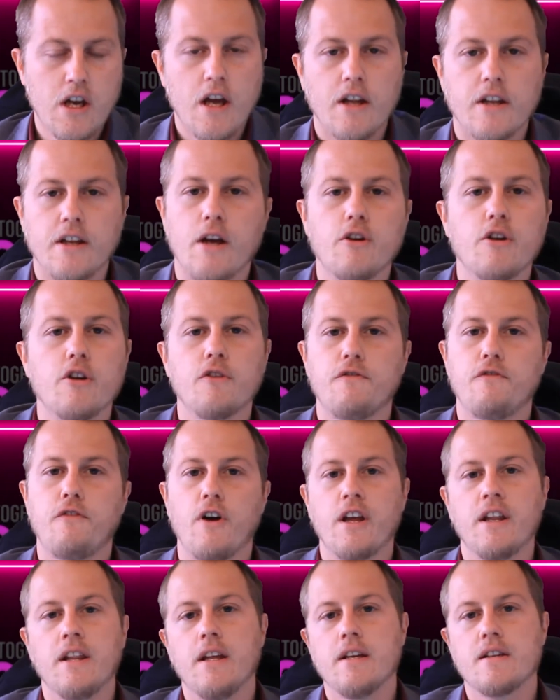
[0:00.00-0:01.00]
Now, you'll
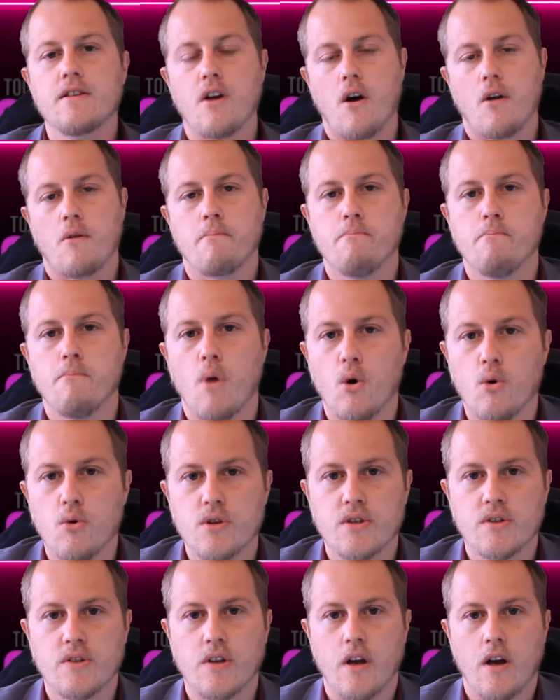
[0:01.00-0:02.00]
find these on
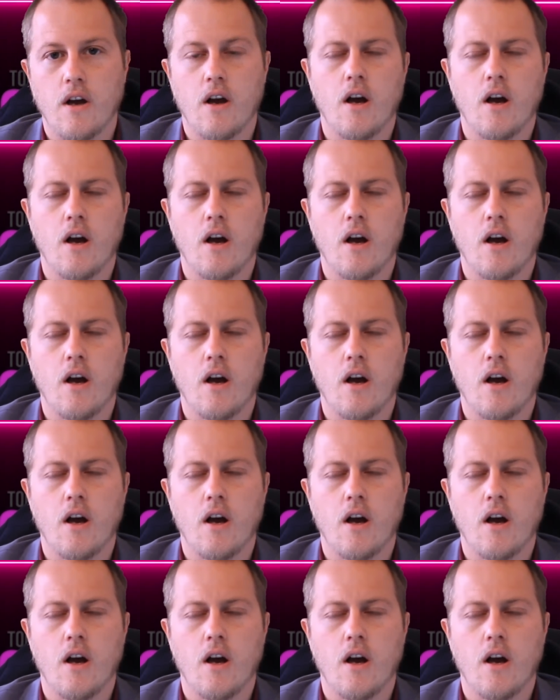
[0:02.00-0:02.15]
most uh,